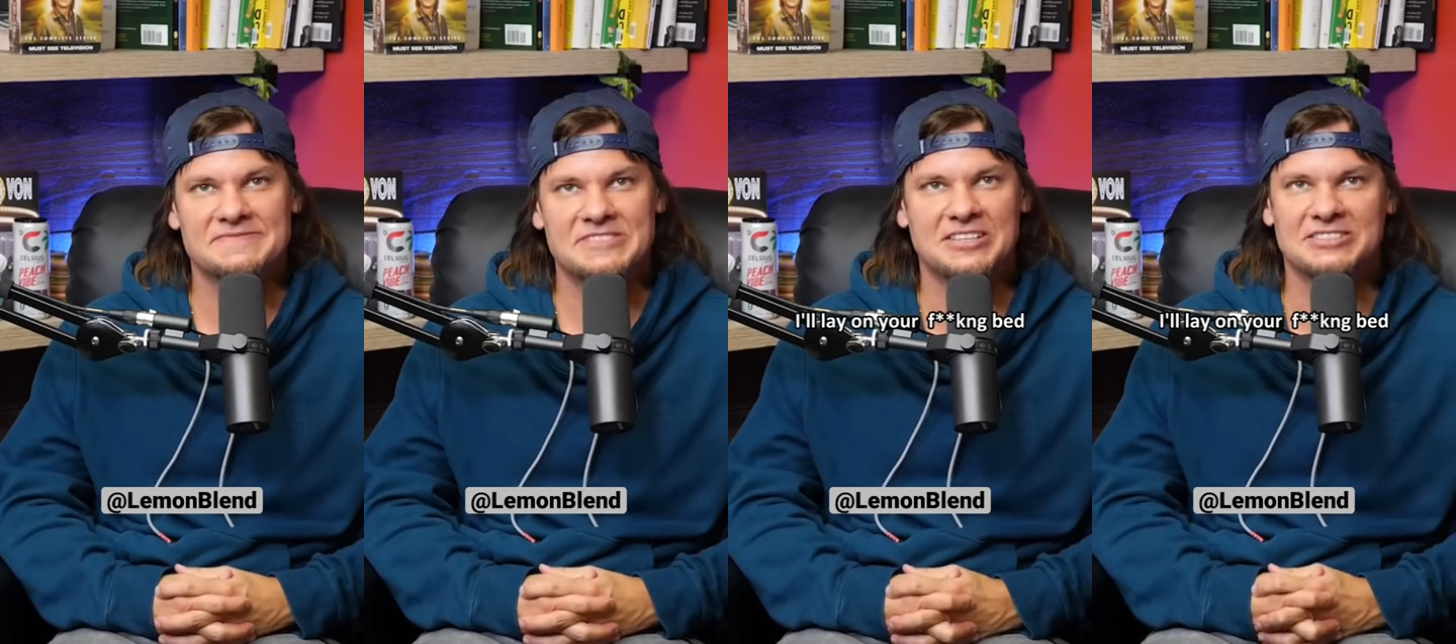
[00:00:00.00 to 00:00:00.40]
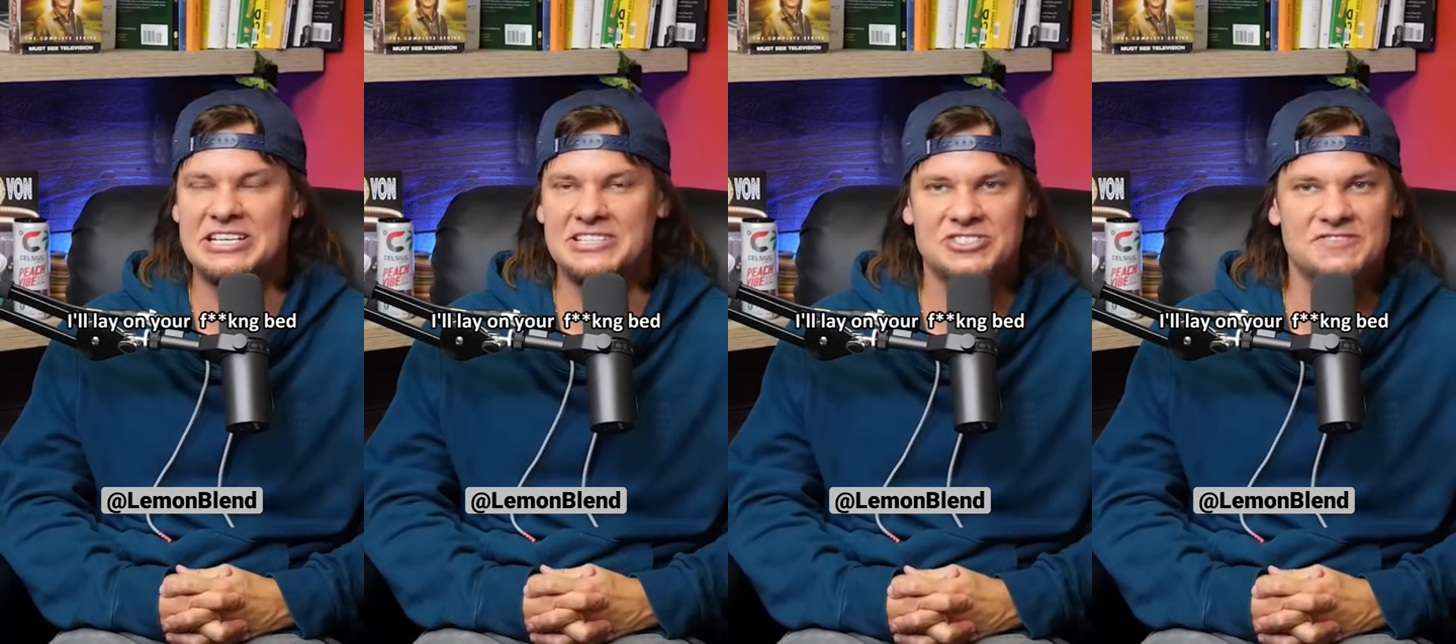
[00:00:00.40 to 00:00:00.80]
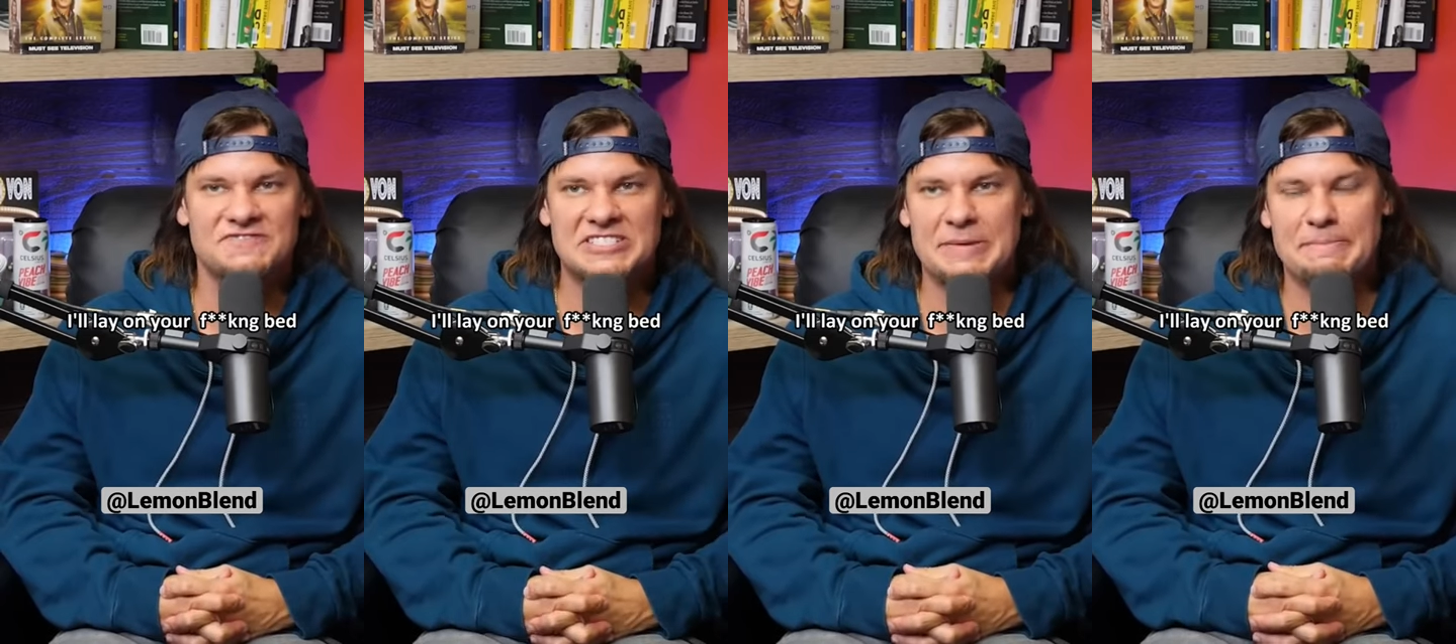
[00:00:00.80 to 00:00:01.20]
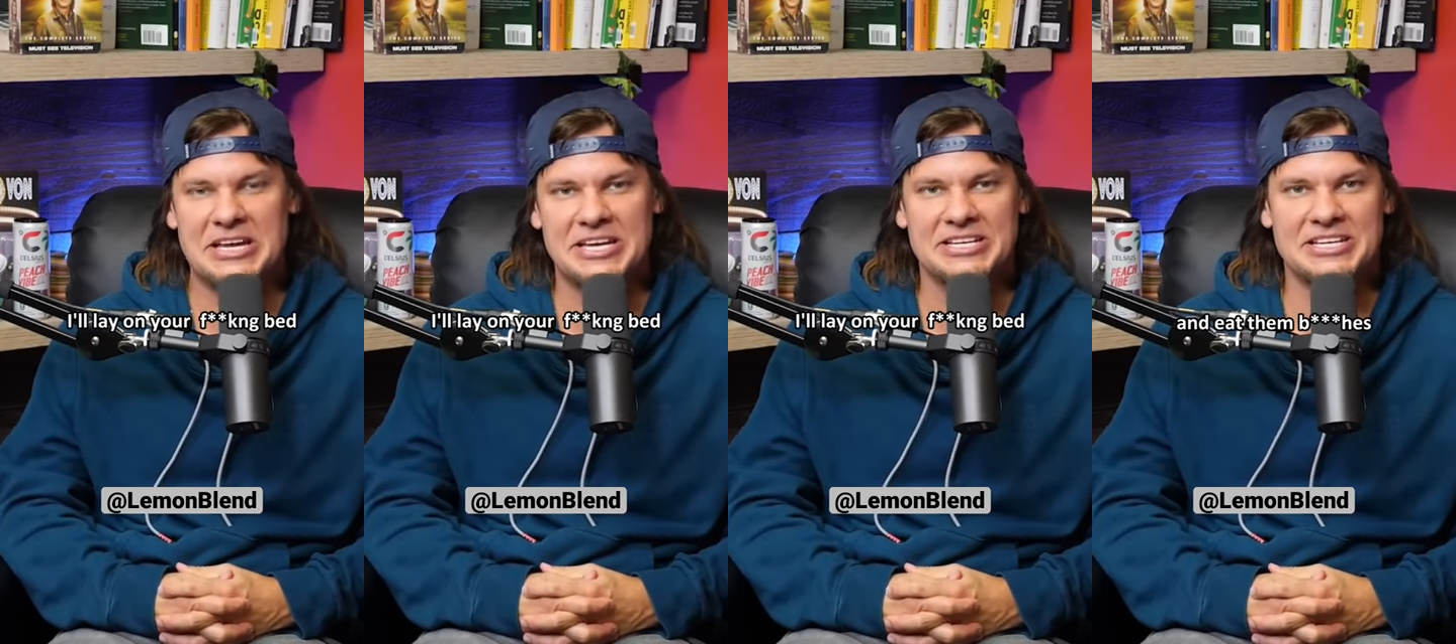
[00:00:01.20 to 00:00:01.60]
I'll lay on your fucking
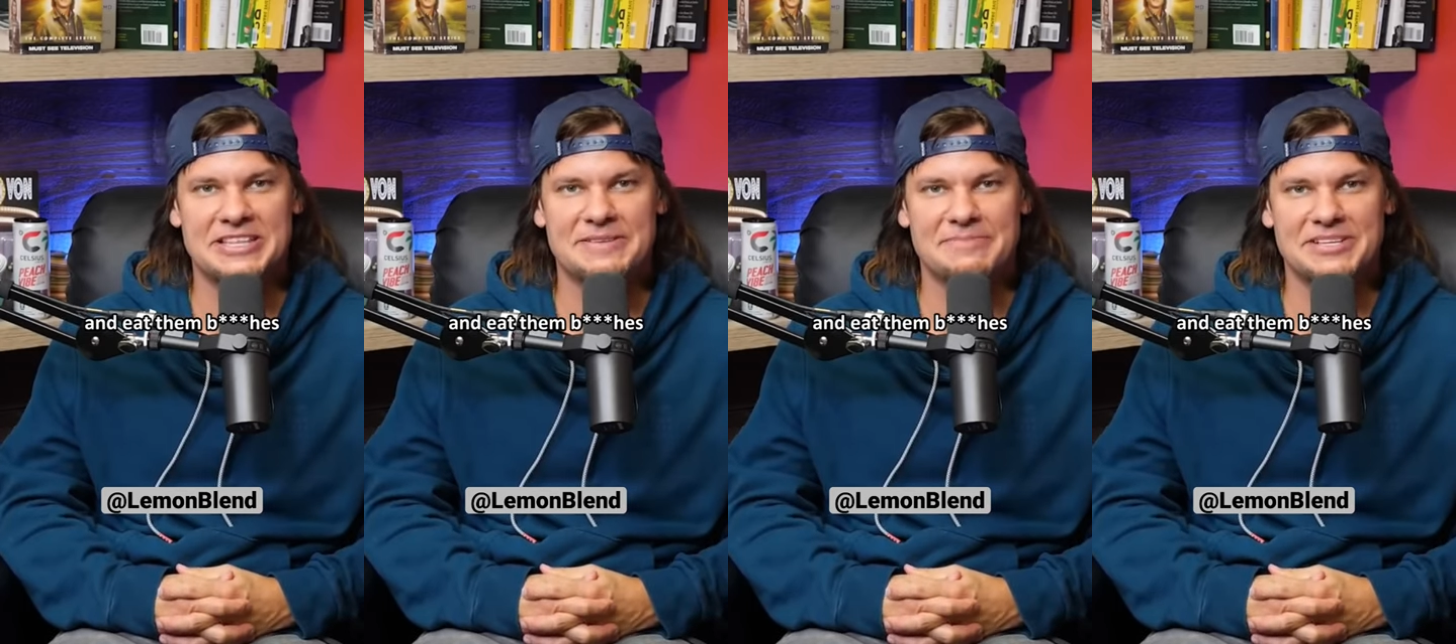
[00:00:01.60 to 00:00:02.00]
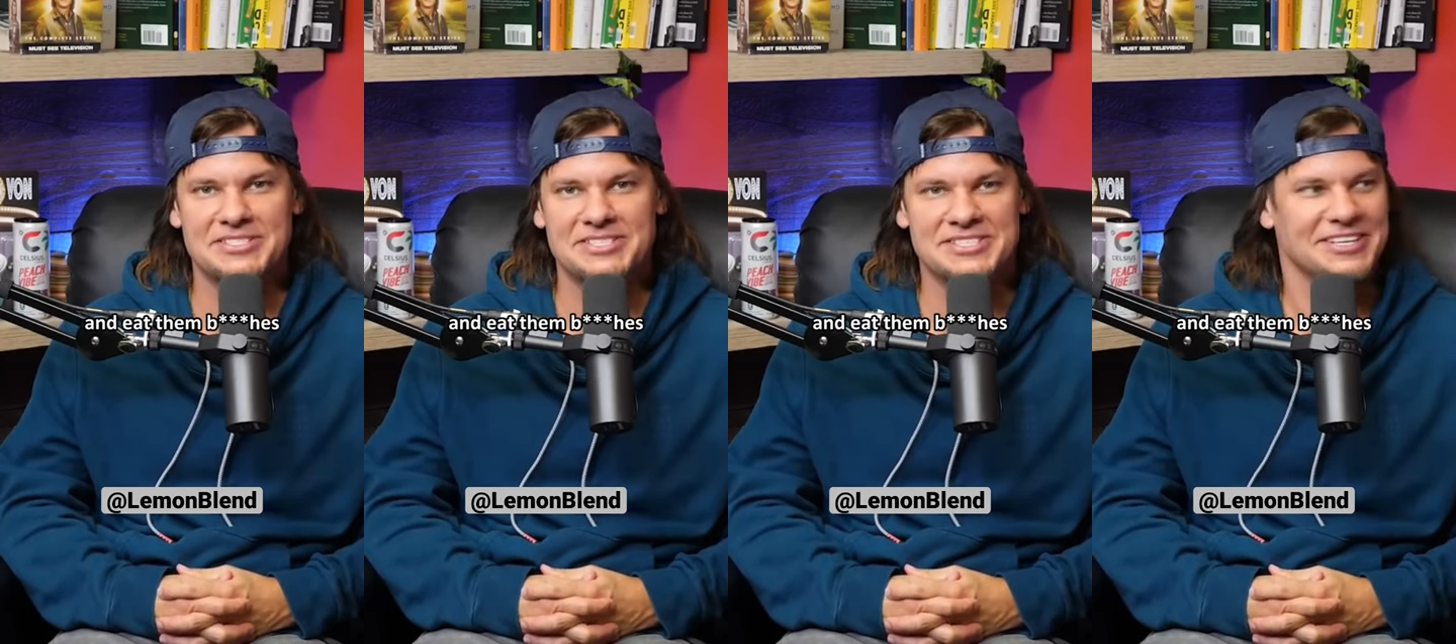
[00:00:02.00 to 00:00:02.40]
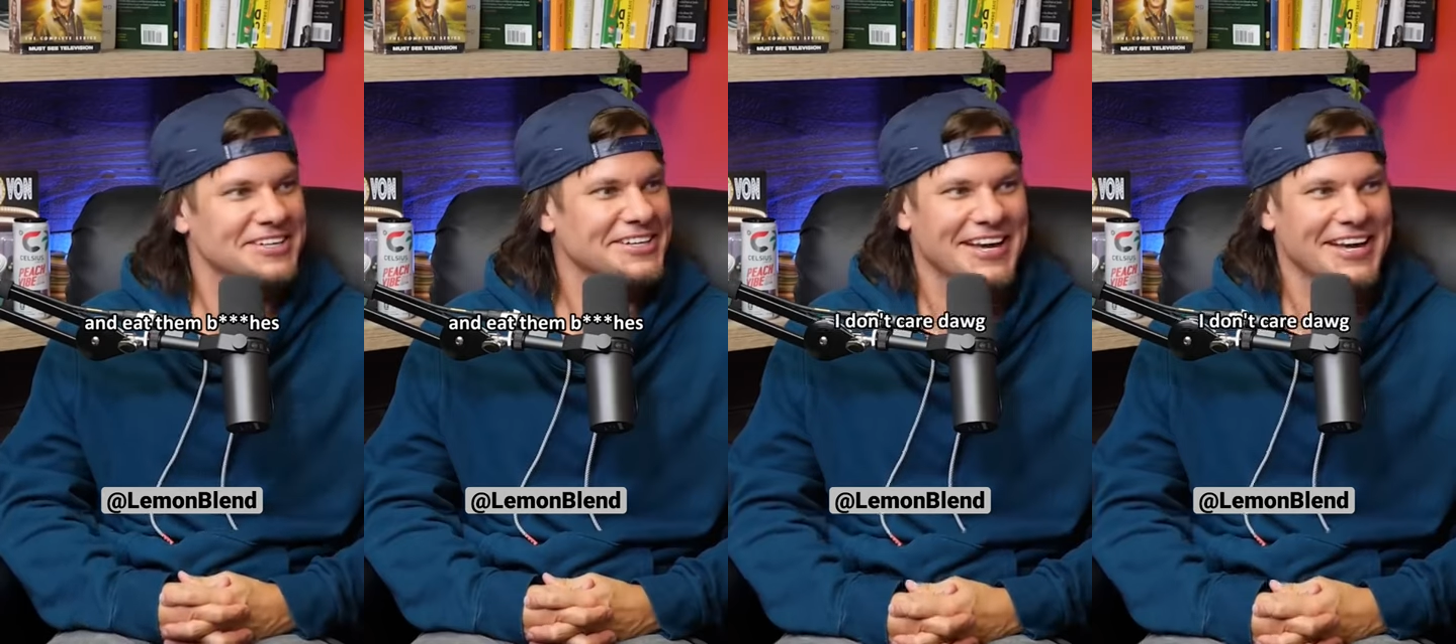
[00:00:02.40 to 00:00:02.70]
bed and eat them bitches, yeah. son.